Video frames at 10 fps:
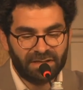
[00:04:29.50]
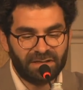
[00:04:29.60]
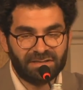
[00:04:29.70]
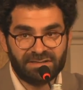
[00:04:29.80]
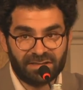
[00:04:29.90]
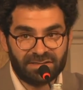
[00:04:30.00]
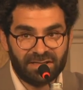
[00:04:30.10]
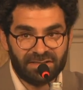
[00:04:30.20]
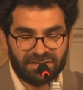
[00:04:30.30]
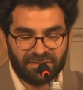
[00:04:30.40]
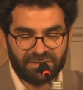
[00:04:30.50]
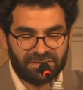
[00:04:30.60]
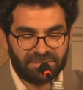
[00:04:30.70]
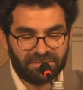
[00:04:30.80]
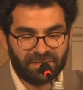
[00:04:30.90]
in the success of
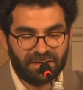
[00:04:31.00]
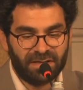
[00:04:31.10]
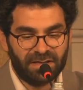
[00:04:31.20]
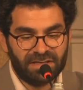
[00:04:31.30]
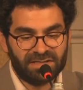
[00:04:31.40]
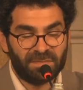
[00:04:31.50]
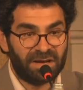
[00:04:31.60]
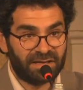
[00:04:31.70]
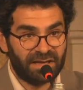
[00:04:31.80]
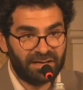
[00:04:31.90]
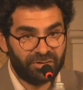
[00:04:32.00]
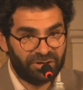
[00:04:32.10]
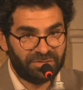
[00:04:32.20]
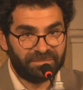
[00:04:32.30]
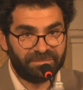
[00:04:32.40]
it. Smack
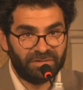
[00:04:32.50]
Gallery,